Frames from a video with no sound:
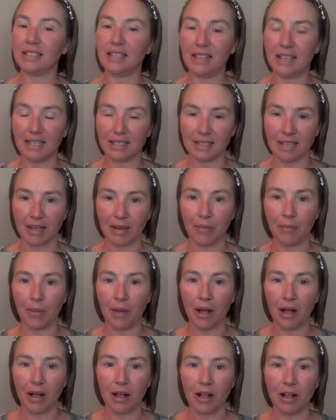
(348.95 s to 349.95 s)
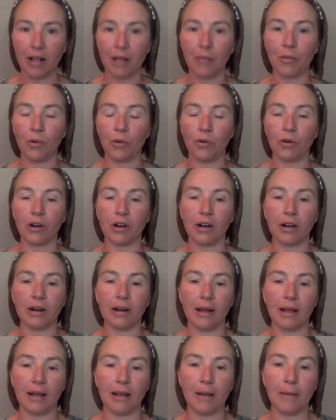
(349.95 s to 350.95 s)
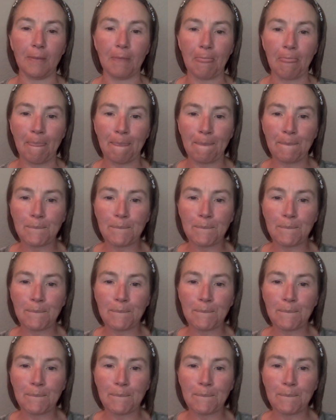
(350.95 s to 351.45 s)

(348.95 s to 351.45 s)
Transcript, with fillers: things like a balm or um,